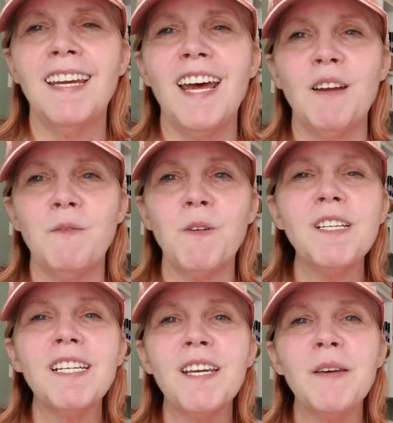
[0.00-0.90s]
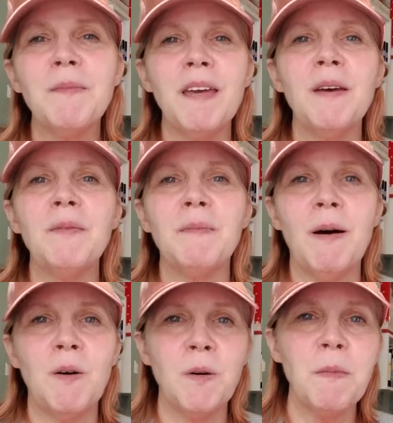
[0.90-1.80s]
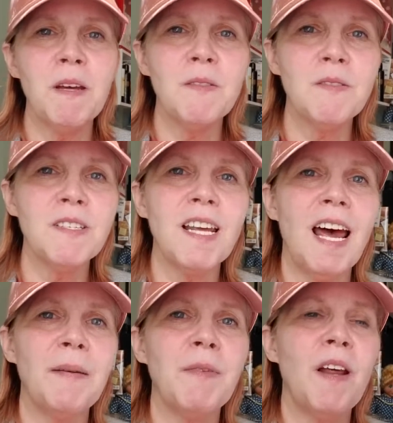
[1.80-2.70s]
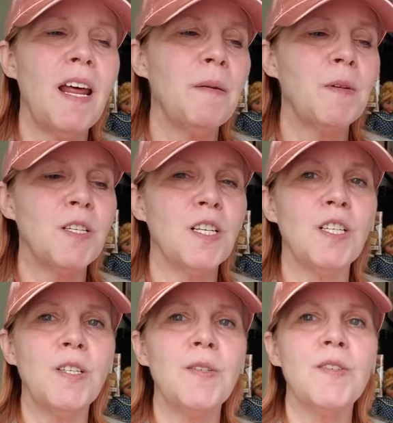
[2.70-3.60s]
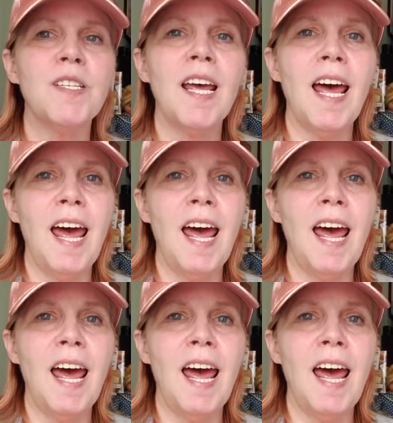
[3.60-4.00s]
unfortunately, me with my hormones, I'm not able to lose